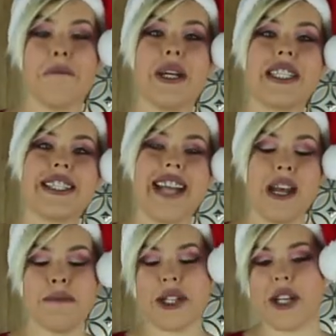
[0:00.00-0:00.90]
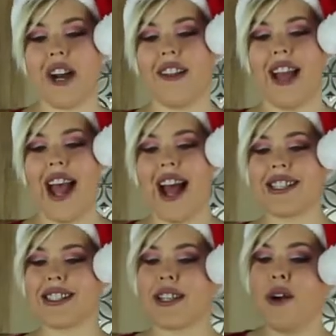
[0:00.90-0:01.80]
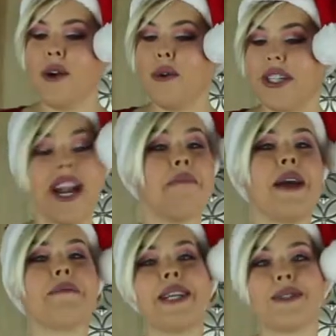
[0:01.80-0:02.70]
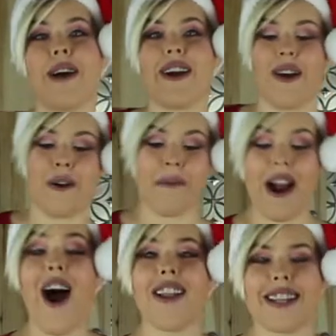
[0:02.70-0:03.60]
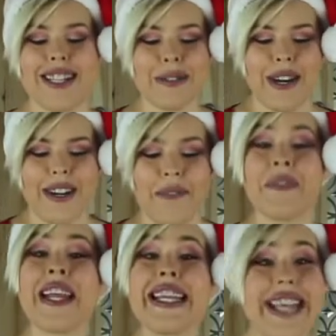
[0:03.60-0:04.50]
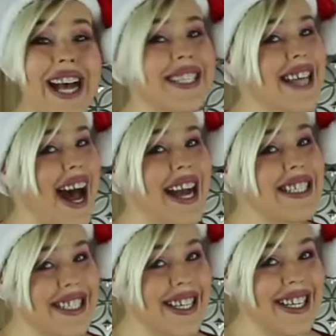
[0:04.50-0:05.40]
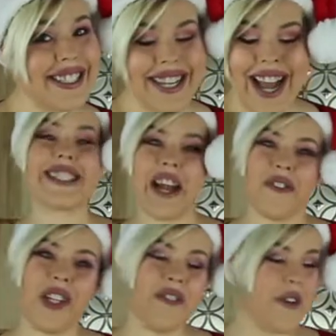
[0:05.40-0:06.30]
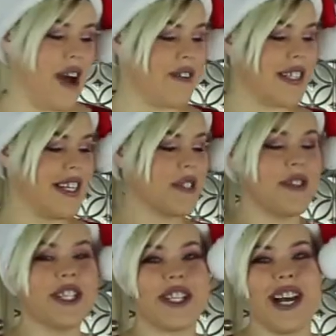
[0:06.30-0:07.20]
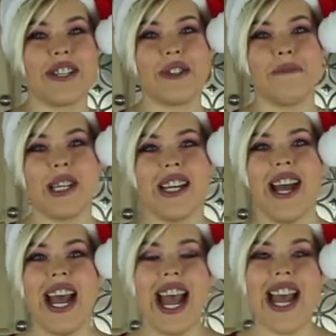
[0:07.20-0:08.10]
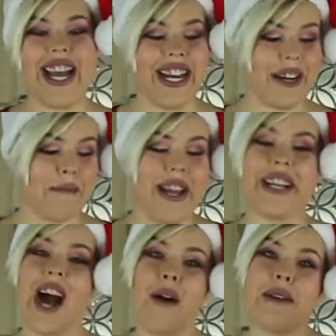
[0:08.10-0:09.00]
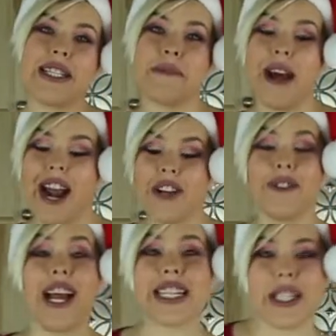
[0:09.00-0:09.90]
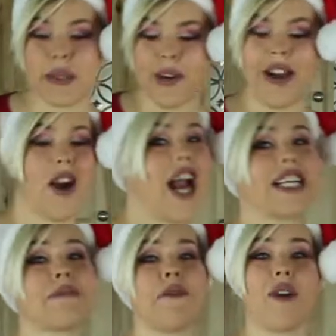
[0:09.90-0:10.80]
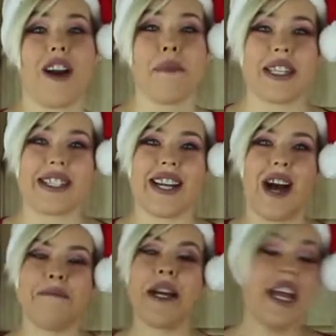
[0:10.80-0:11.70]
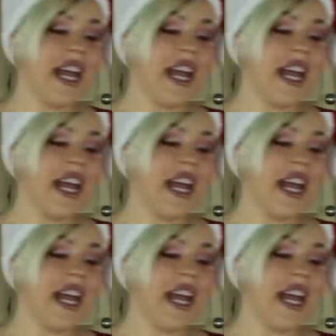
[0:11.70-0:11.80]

But today, Michelle asks, did I make my sweater, my holiday sweater? Yes, I did. Several of you have since reached out to me and made comments about how you like the sweater, asked me where I picked it up.